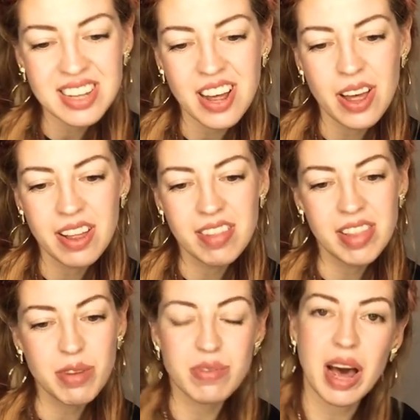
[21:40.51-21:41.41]
that
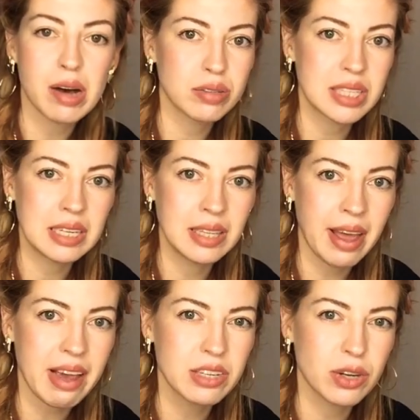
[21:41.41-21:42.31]
live out in
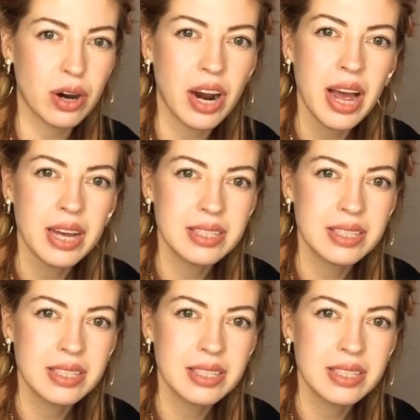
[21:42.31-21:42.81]
nature